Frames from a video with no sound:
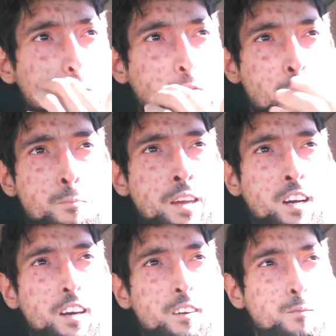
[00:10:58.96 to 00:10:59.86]
From being
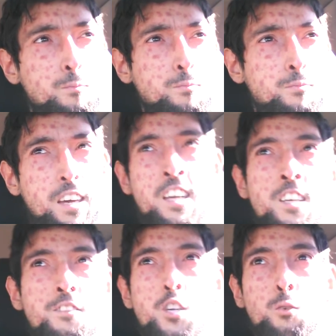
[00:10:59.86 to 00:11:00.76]
an
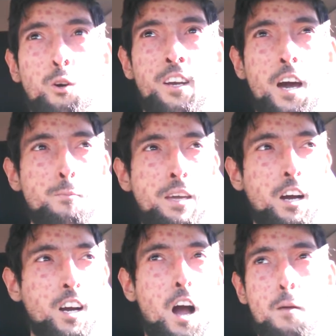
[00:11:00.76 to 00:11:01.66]
individual and not being
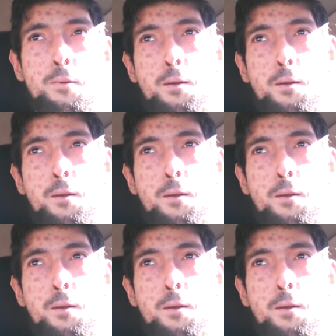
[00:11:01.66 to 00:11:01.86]
a copy